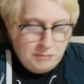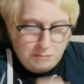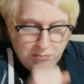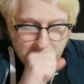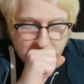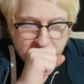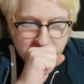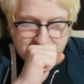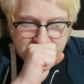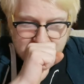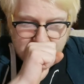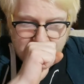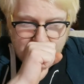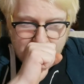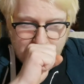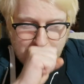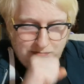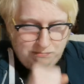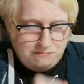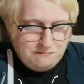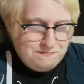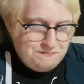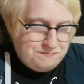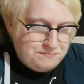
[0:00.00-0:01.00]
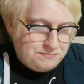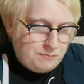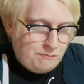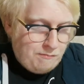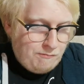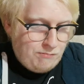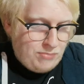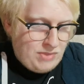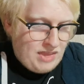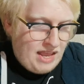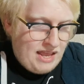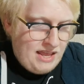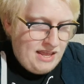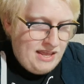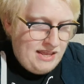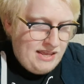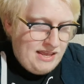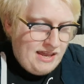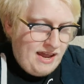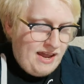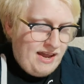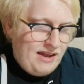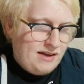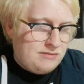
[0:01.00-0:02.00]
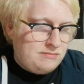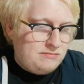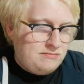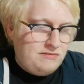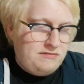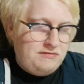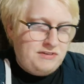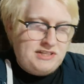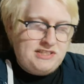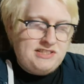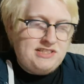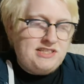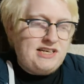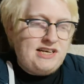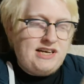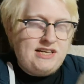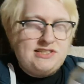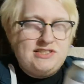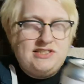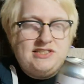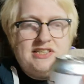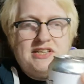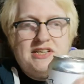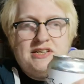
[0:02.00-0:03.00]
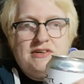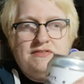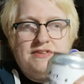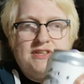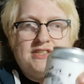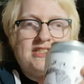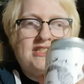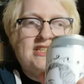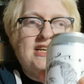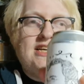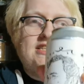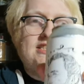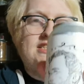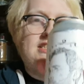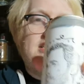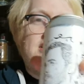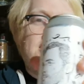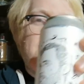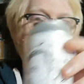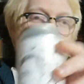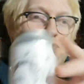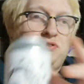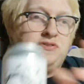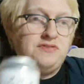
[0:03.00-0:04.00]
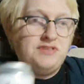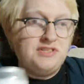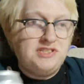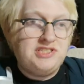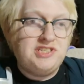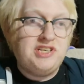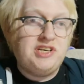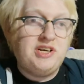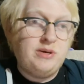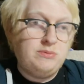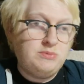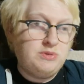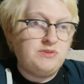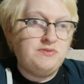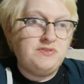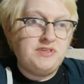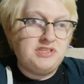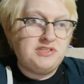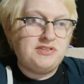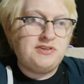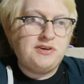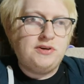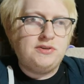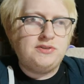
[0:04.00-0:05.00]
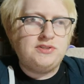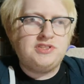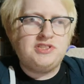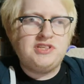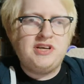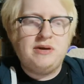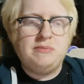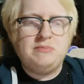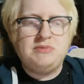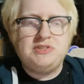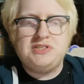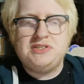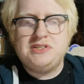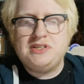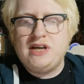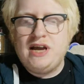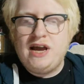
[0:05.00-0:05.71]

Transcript: But um, yeah, fantastic, fantastic stuff in terms of its concept.